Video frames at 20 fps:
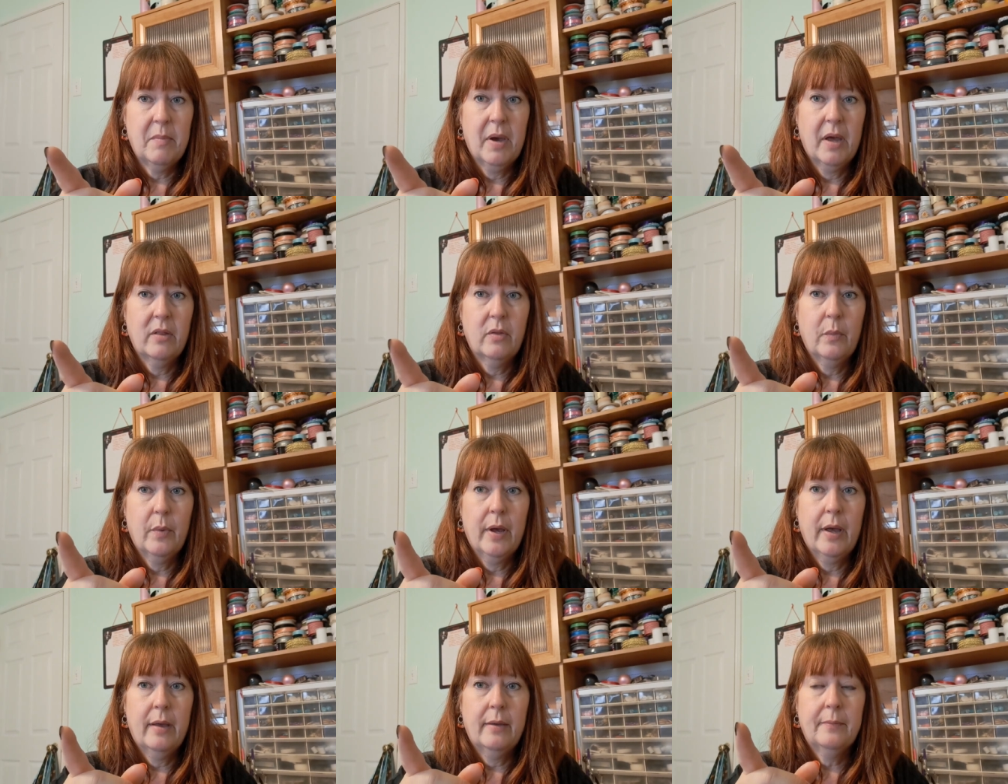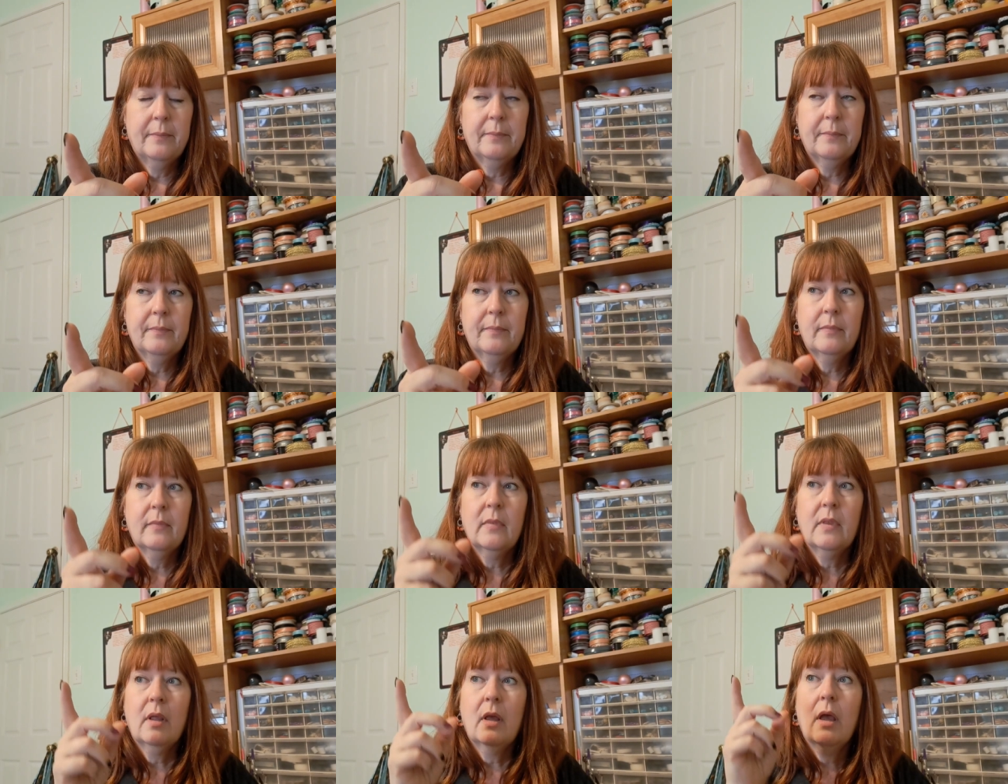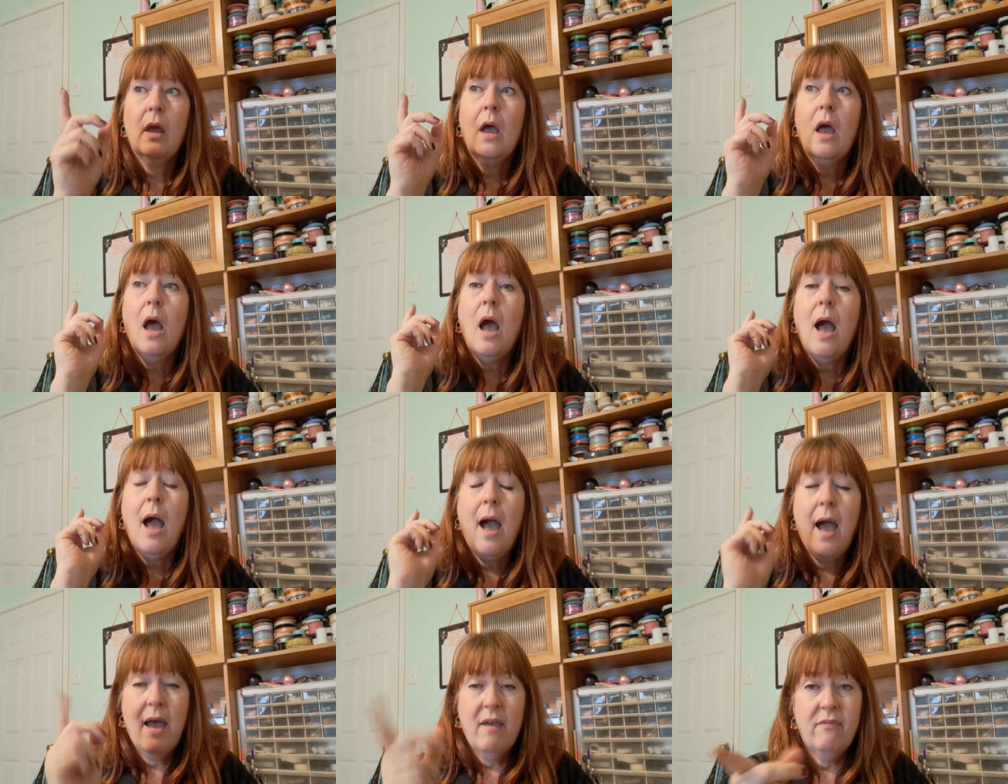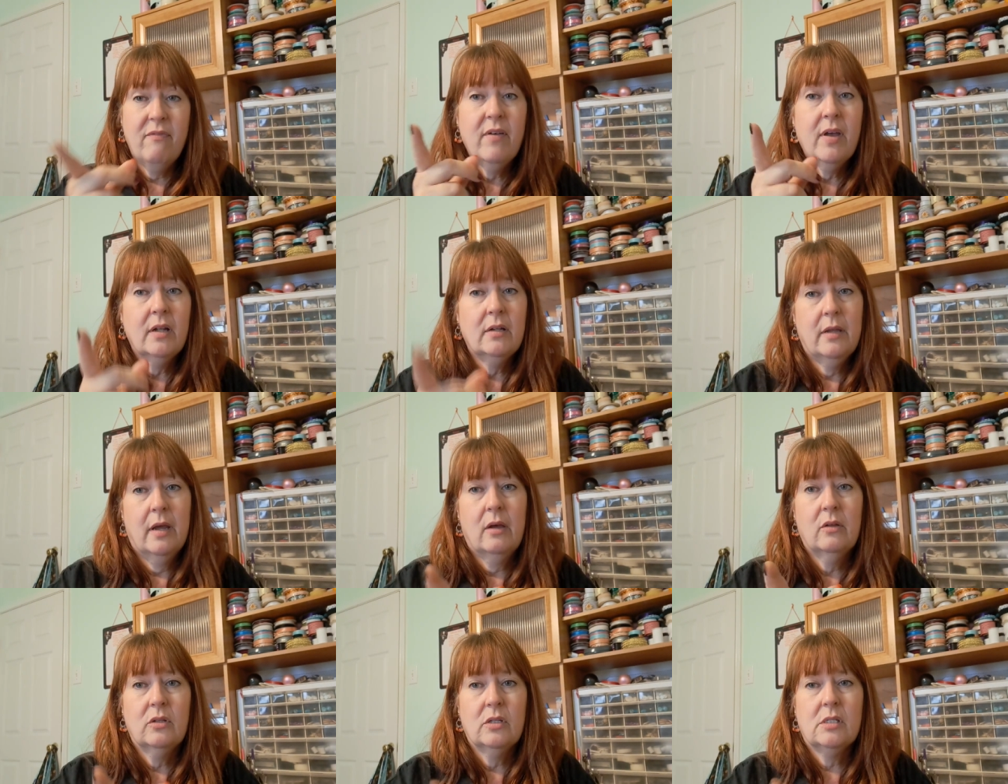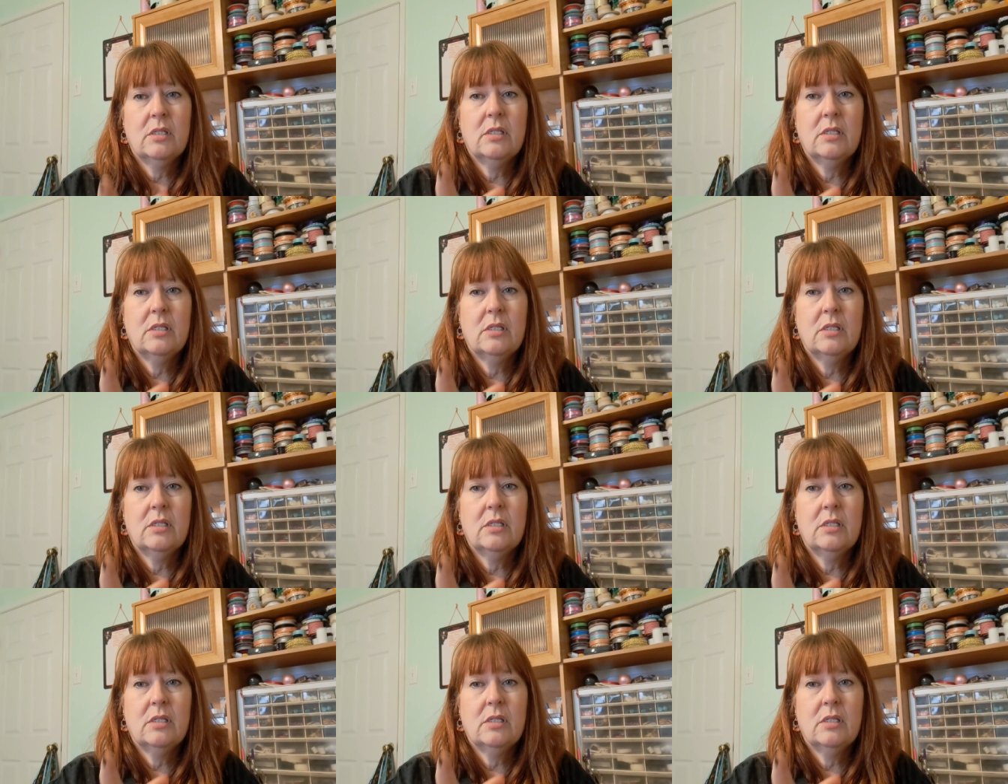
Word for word: by the way. I fell down the